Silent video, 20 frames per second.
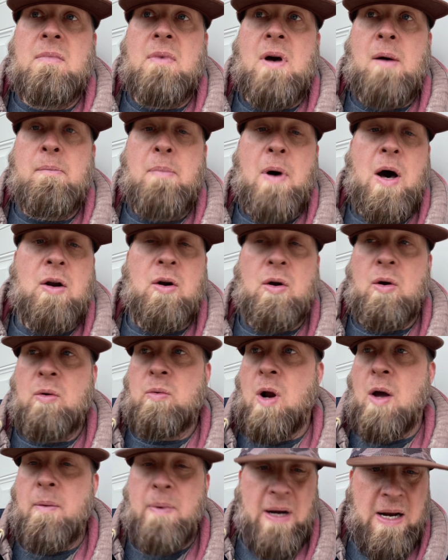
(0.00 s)
a bottle of
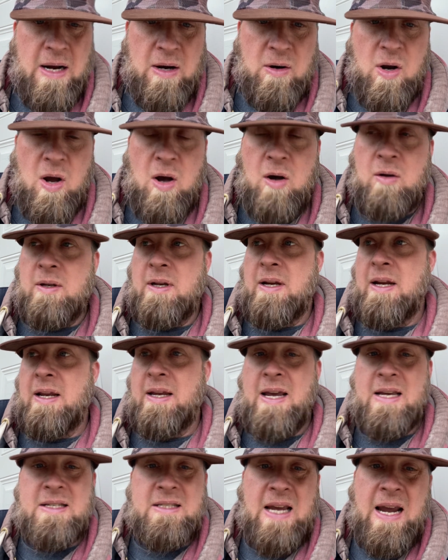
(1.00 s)
rubbing alcohol in it in
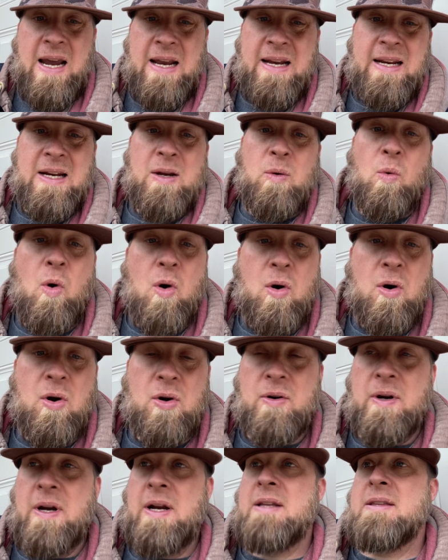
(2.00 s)
case it had any water
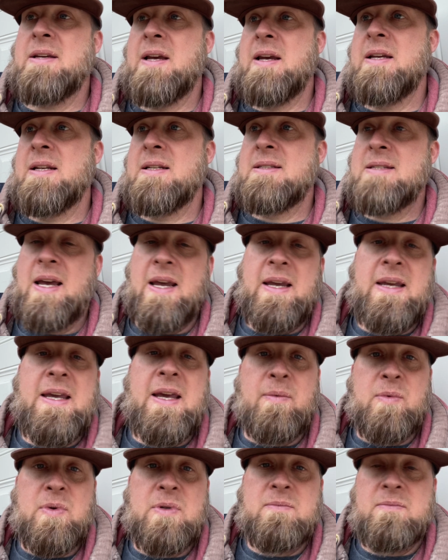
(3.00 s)
or anything in the tank. It
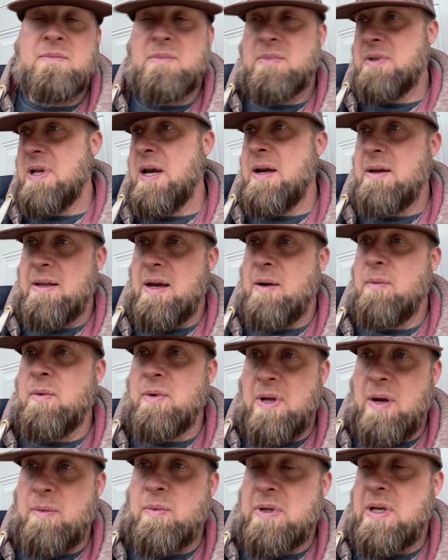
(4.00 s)
would
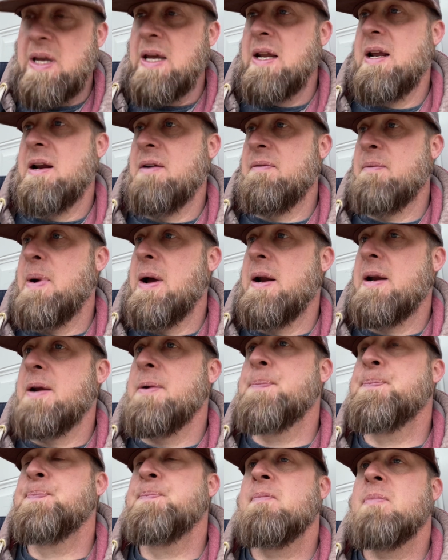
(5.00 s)
they would get everybody.
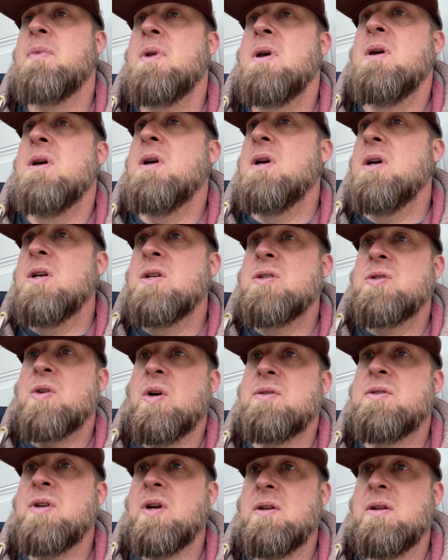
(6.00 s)
So I
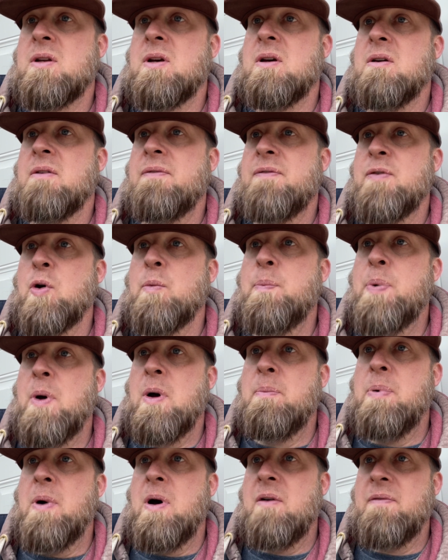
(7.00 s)
took the fuel
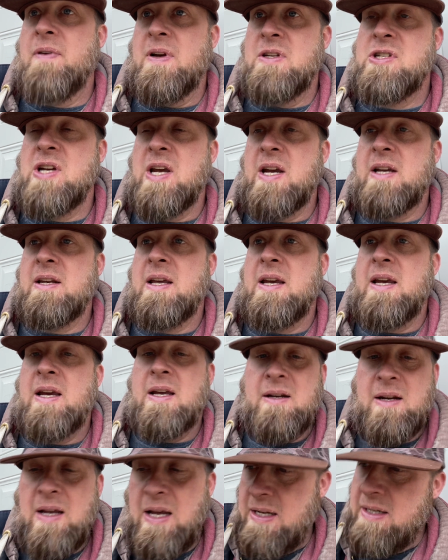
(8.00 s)
pump off. I checked it.
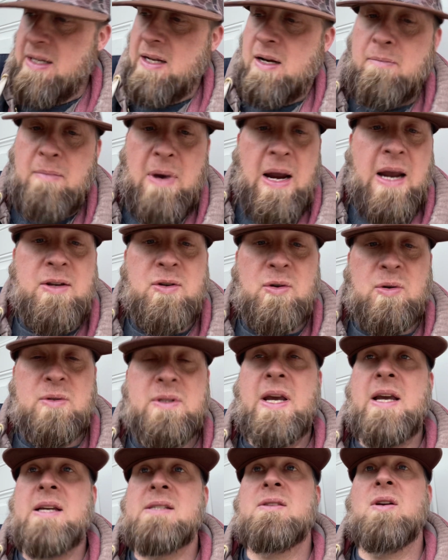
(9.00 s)
I did a manual
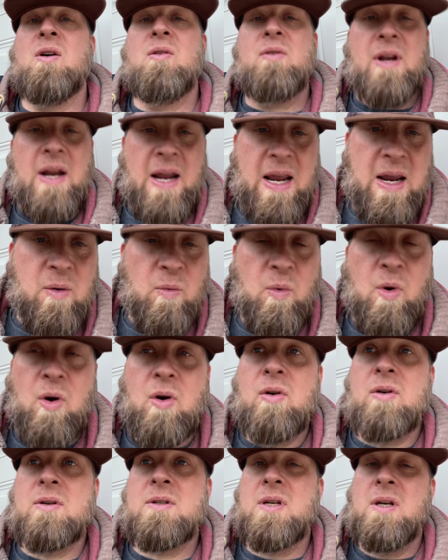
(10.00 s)
test on it. It
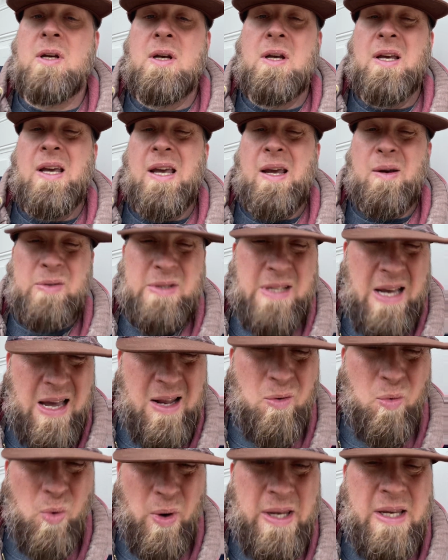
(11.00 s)
worked. It was kind
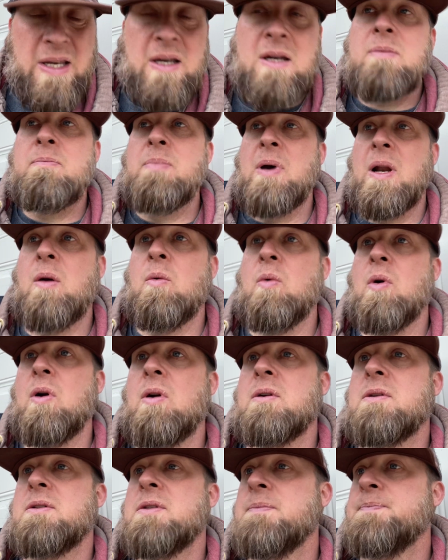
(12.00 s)
of weak, but it
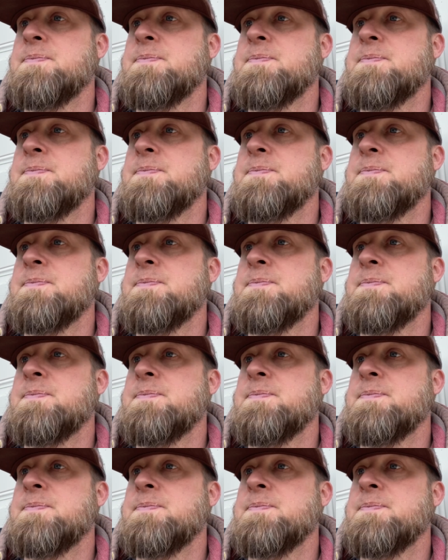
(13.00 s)
worked.